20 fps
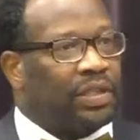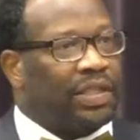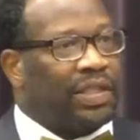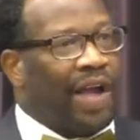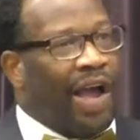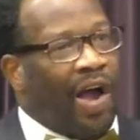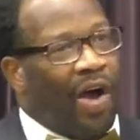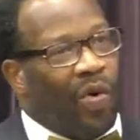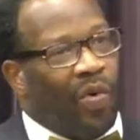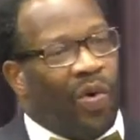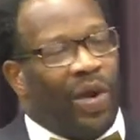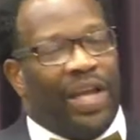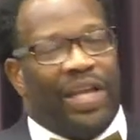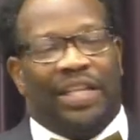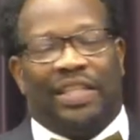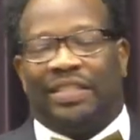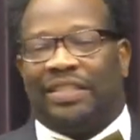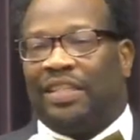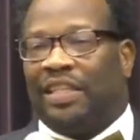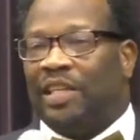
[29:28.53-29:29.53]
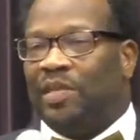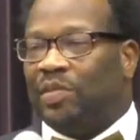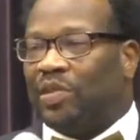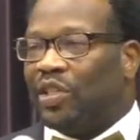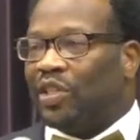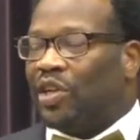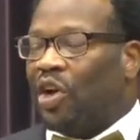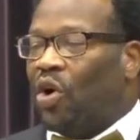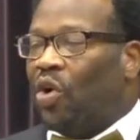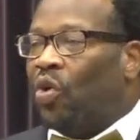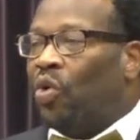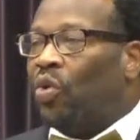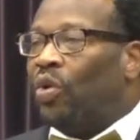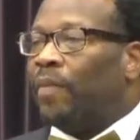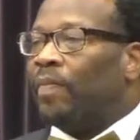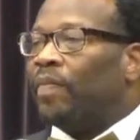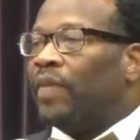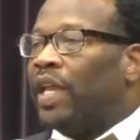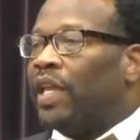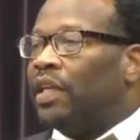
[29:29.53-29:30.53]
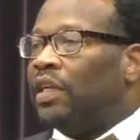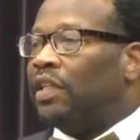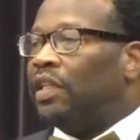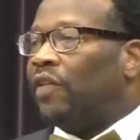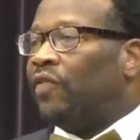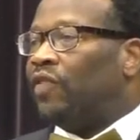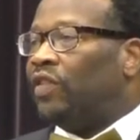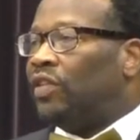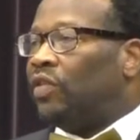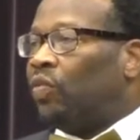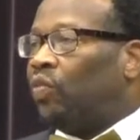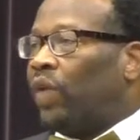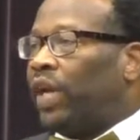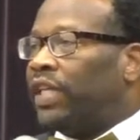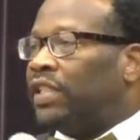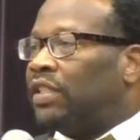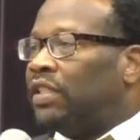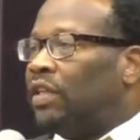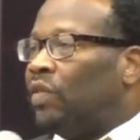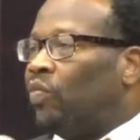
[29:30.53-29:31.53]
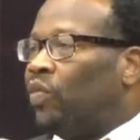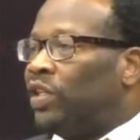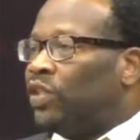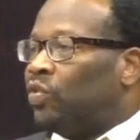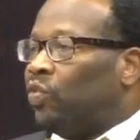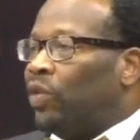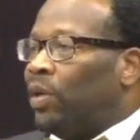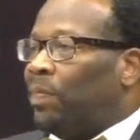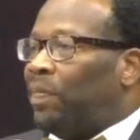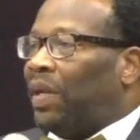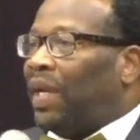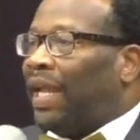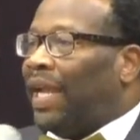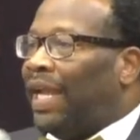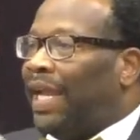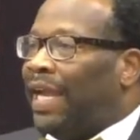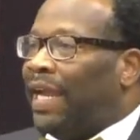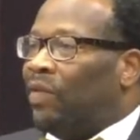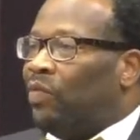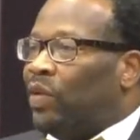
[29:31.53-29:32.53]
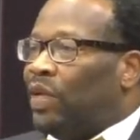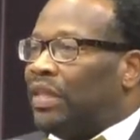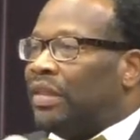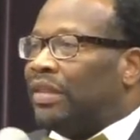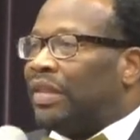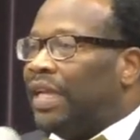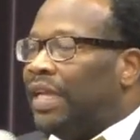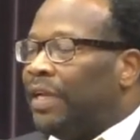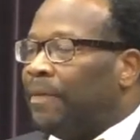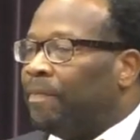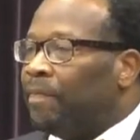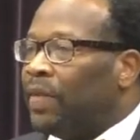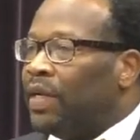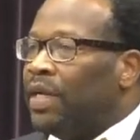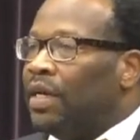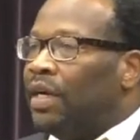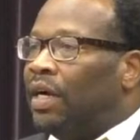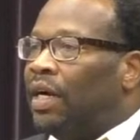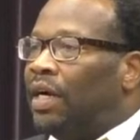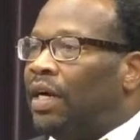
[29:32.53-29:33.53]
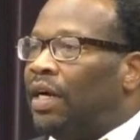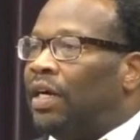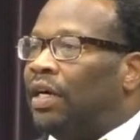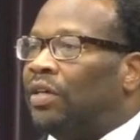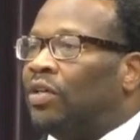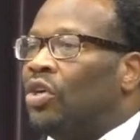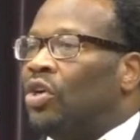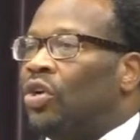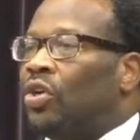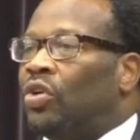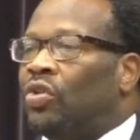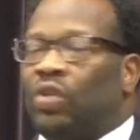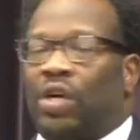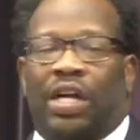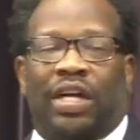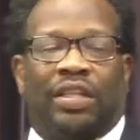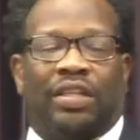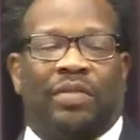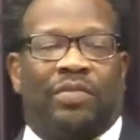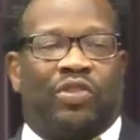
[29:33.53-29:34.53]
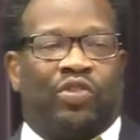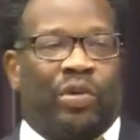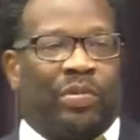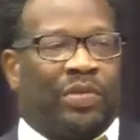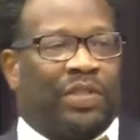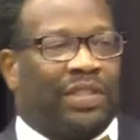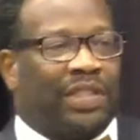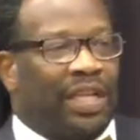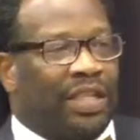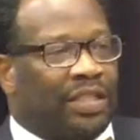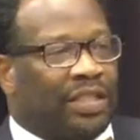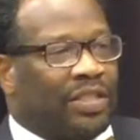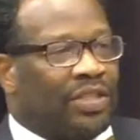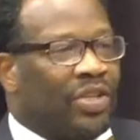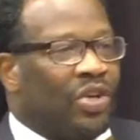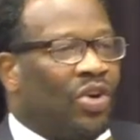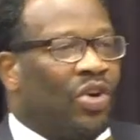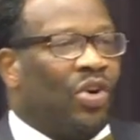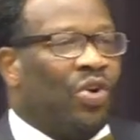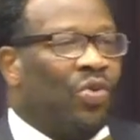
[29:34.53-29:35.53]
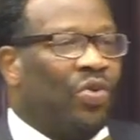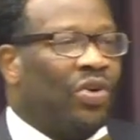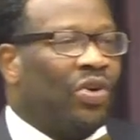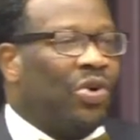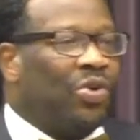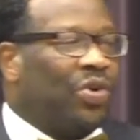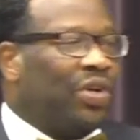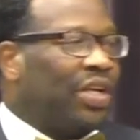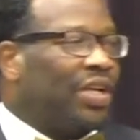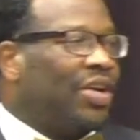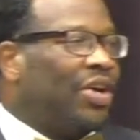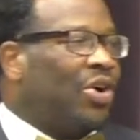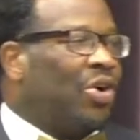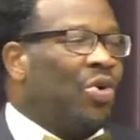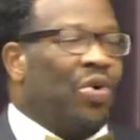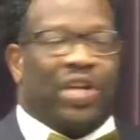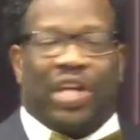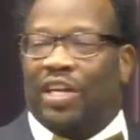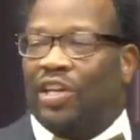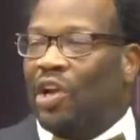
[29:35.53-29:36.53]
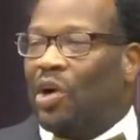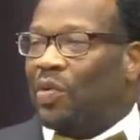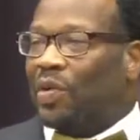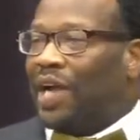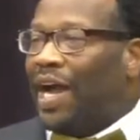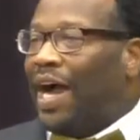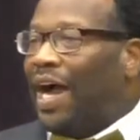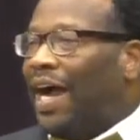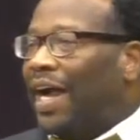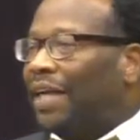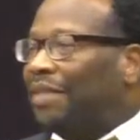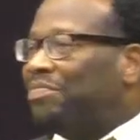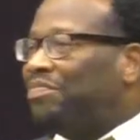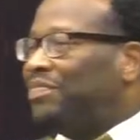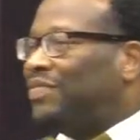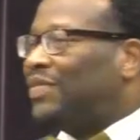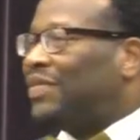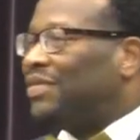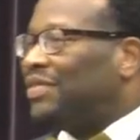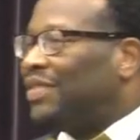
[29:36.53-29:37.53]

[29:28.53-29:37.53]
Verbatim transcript: He always seems to go in a different direction in which we plan, we think. Uh, who, uh, the scripture tells us, who, who, who can know God?